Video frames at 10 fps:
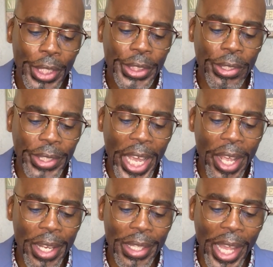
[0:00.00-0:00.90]
So
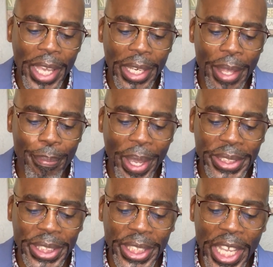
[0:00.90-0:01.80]
that likely
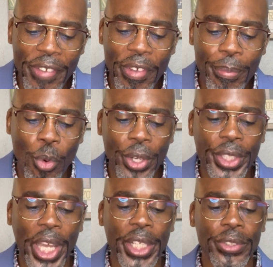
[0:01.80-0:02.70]
makes it even more
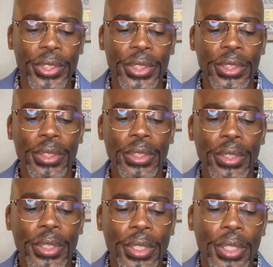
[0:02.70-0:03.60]
dangerous
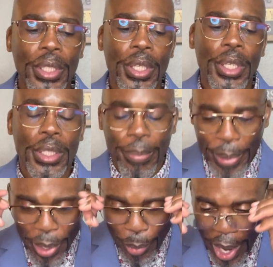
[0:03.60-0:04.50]
to
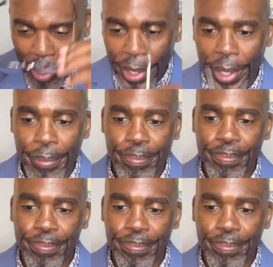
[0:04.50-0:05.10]
be around him.